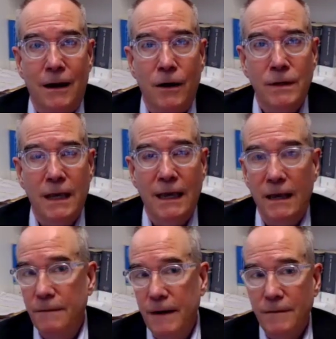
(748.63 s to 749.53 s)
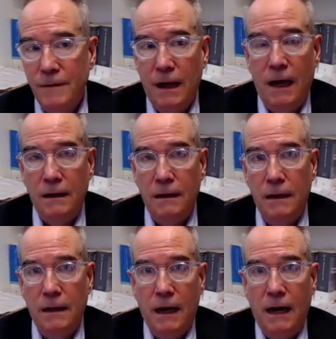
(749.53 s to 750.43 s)
okay, if I've got
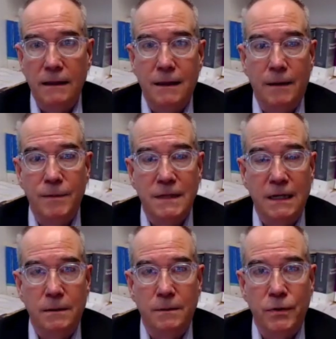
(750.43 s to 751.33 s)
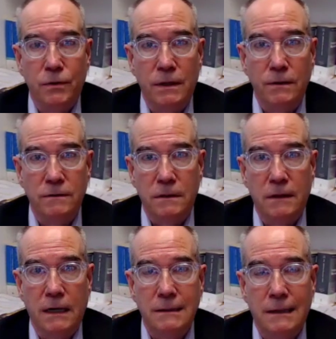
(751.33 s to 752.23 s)
a highly compensated employee who's
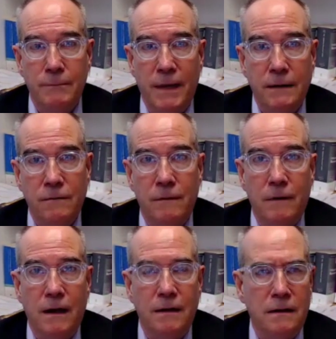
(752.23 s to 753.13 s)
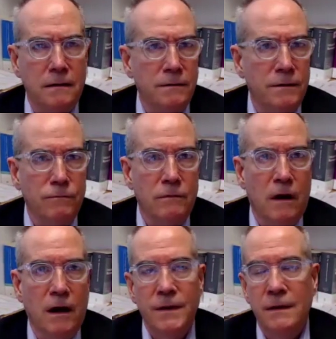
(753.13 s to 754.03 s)
elected to make their
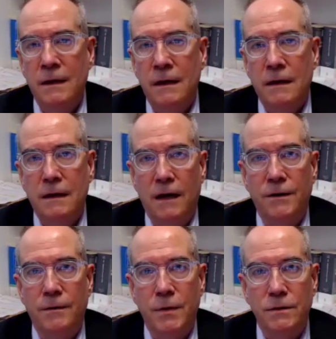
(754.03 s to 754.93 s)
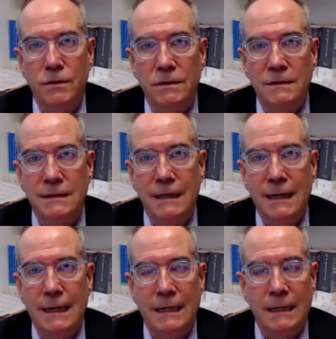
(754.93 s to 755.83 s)
Roth contributions
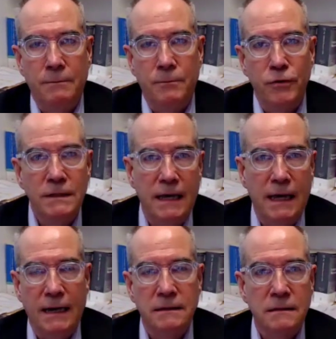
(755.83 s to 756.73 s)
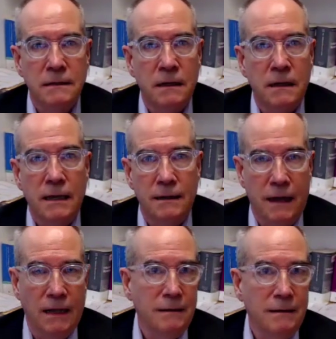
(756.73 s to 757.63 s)
in a pre-tax,
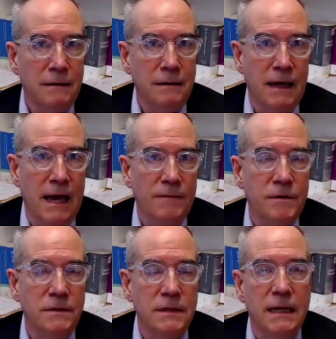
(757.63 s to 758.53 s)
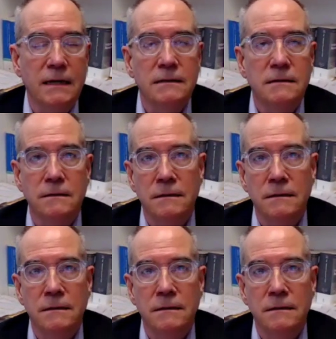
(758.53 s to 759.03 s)
not after tax,